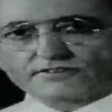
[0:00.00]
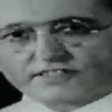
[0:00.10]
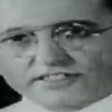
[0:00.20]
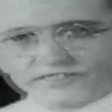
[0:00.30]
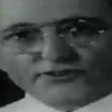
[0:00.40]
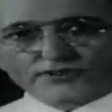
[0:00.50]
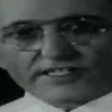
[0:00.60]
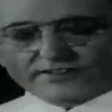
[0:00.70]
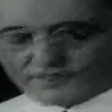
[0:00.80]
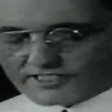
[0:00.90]

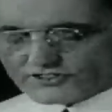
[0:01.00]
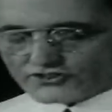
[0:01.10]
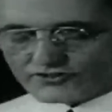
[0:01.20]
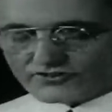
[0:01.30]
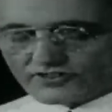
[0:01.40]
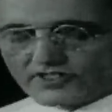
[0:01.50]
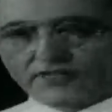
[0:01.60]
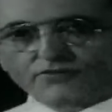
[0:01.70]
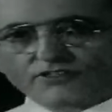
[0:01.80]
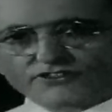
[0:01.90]
indurative lesions,
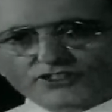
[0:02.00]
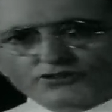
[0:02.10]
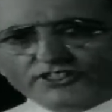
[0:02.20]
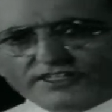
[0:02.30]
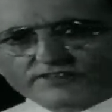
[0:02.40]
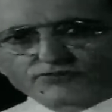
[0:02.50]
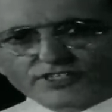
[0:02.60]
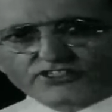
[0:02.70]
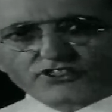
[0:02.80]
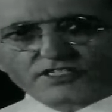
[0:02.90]
with associated
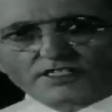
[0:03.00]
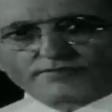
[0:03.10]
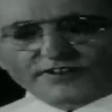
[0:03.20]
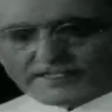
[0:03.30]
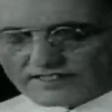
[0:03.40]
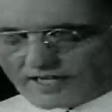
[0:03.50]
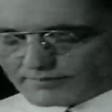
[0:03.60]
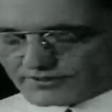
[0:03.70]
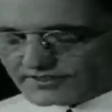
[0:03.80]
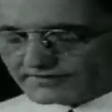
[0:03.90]
regional
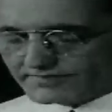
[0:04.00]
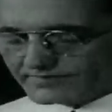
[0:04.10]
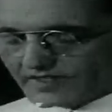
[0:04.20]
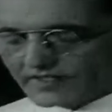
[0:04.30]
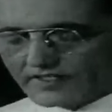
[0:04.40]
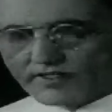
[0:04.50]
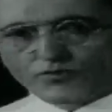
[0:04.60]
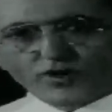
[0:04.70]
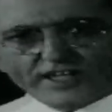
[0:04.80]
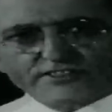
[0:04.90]
lymphadenopathy.
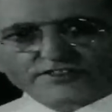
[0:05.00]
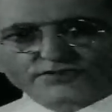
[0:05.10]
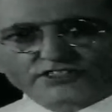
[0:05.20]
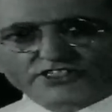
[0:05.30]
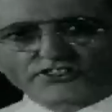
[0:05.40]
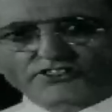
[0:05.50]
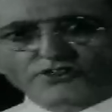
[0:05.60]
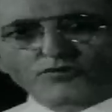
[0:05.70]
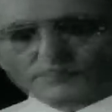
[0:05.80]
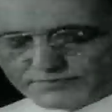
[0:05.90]
Why is a physician's
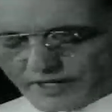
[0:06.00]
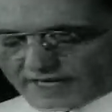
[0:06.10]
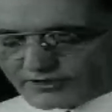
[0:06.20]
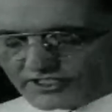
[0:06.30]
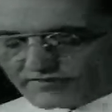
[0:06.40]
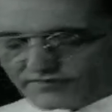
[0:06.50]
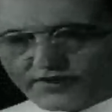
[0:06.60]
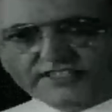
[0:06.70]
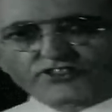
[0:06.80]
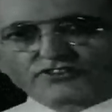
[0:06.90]
own primary
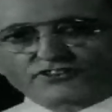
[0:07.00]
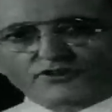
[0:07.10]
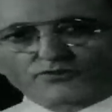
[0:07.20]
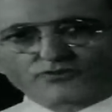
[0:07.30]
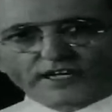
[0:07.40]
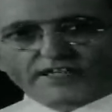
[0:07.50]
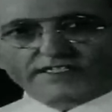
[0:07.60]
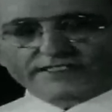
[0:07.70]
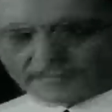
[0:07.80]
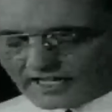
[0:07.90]
infection so rarely
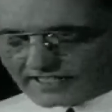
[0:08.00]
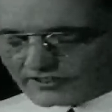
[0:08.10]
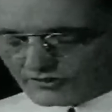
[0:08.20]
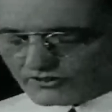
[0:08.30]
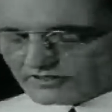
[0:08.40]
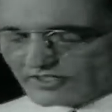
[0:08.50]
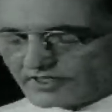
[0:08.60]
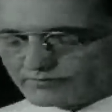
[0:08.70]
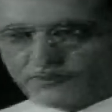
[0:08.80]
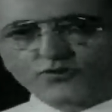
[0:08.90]
diagnosed
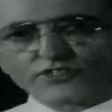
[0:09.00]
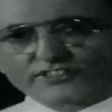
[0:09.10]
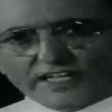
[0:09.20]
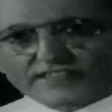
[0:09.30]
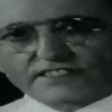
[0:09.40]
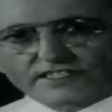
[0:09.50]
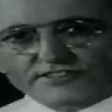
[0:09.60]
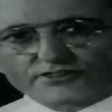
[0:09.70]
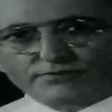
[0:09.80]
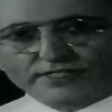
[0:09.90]
before secondaries
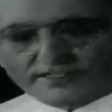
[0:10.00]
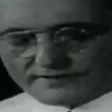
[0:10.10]
appear?